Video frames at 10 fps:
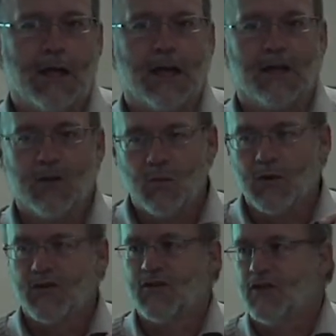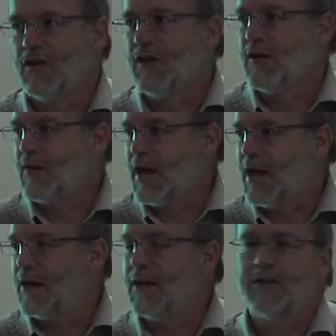and you will still have
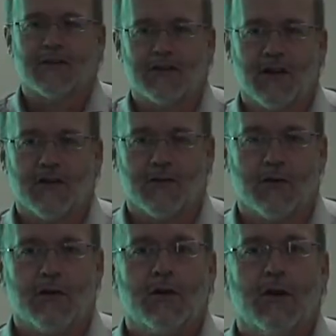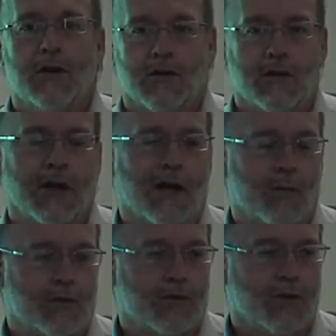had a successful learning
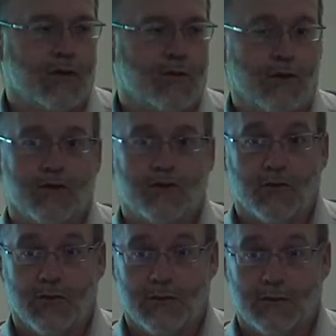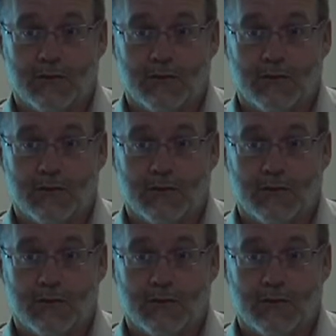opportunity for your school,